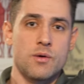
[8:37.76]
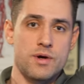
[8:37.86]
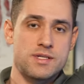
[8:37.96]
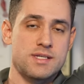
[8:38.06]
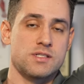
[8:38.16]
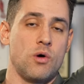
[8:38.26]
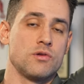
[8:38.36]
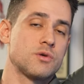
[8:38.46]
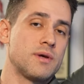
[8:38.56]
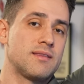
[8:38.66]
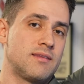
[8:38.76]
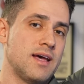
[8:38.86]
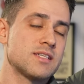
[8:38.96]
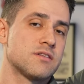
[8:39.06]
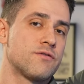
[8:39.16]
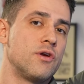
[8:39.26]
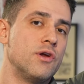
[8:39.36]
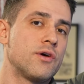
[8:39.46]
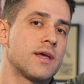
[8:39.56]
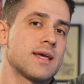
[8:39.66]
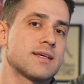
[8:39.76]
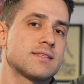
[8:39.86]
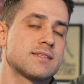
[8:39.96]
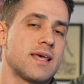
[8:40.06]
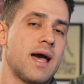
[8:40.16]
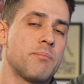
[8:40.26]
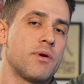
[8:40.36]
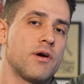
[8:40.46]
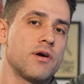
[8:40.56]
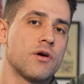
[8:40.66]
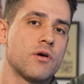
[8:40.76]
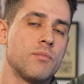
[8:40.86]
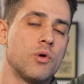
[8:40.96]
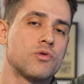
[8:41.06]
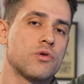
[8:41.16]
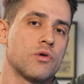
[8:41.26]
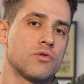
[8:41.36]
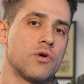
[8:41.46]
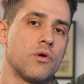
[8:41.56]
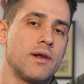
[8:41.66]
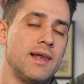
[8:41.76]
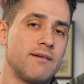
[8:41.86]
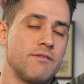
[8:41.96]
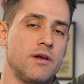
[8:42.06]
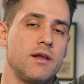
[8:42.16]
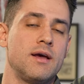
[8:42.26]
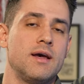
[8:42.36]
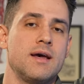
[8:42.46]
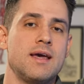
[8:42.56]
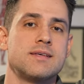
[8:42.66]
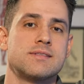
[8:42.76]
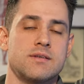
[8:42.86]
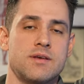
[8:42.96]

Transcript: which is also a test for looking at scapular motor control level is